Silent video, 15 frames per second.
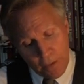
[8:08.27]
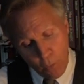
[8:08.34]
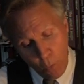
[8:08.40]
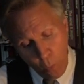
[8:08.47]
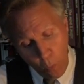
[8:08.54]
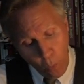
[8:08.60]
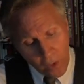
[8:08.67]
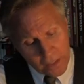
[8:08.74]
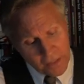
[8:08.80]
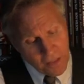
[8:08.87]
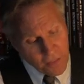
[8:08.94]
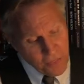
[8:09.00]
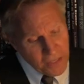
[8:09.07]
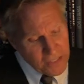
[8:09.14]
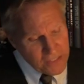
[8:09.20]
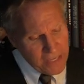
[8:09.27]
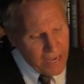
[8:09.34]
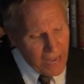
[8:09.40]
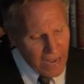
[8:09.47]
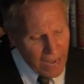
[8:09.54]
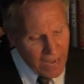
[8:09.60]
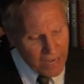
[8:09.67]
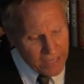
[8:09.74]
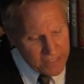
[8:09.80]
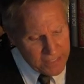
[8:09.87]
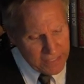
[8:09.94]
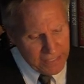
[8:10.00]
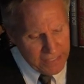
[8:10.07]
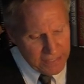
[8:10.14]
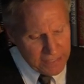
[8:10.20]
One of the things it
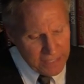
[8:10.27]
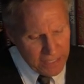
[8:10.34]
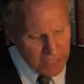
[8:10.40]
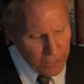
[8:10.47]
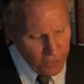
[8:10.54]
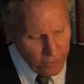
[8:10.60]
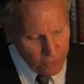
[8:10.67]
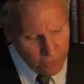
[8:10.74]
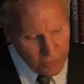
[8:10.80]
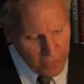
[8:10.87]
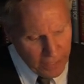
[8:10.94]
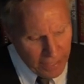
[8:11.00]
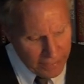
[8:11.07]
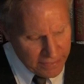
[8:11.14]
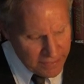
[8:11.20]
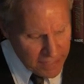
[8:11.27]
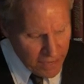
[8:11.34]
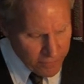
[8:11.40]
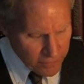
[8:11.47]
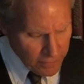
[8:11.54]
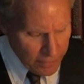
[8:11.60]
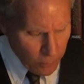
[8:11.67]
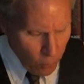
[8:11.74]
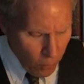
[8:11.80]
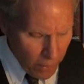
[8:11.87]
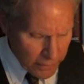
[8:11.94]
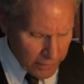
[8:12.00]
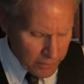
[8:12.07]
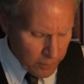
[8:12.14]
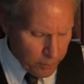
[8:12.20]
has in here that I definitely
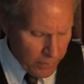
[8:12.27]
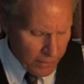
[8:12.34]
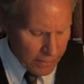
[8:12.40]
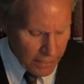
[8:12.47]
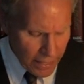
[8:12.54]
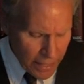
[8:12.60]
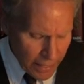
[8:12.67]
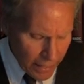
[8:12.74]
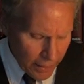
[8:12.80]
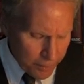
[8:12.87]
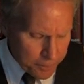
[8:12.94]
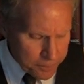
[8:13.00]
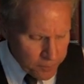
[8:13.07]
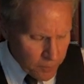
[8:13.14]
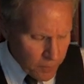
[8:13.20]
wanted to pick up